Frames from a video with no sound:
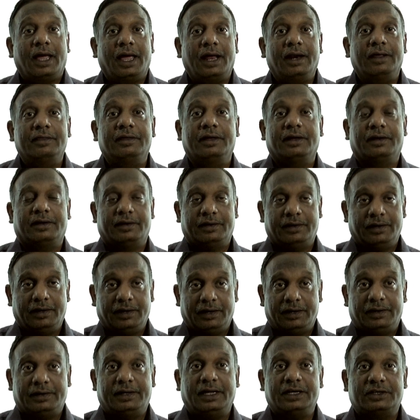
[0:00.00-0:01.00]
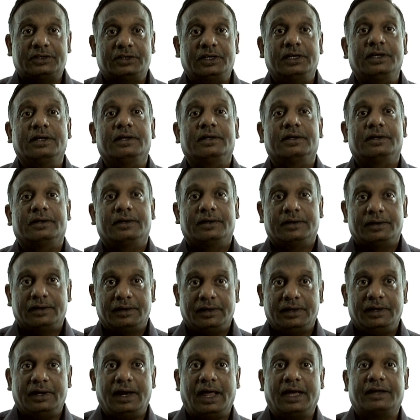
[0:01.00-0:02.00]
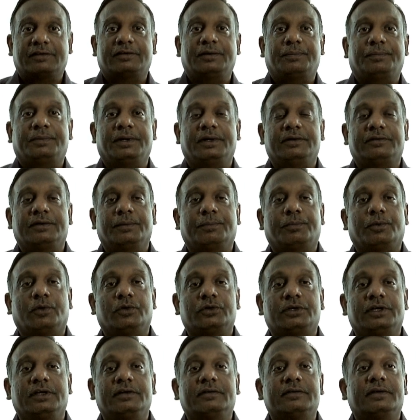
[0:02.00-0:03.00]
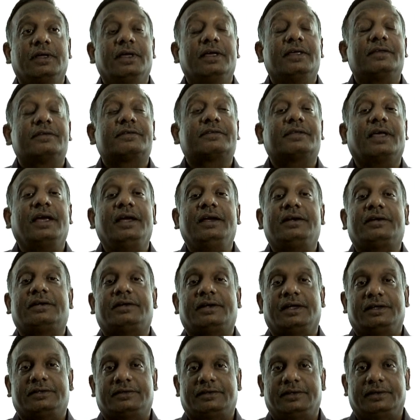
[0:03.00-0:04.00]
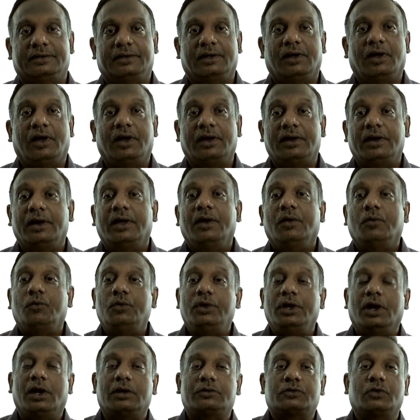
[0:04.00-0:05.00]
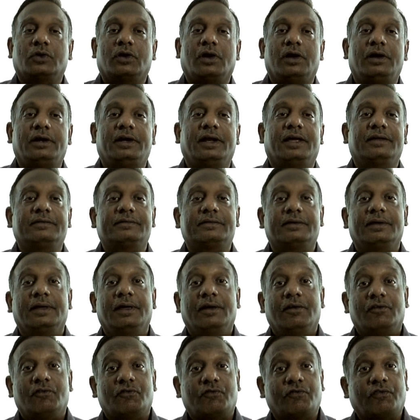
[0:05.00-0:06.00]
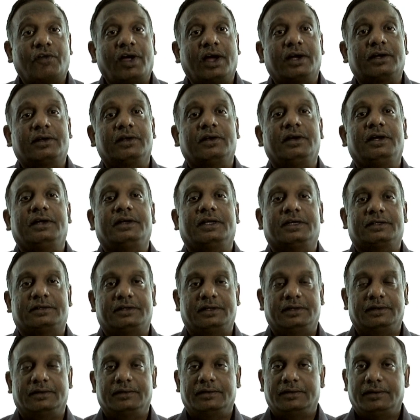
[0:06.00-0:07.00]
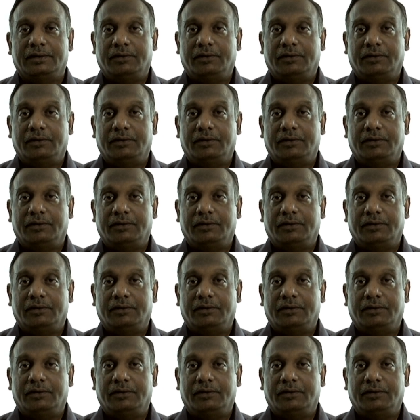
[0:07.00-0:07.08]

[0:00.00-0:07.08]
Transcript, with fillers: another testing in acceptance approach is site testing, or we also call it as factory testing.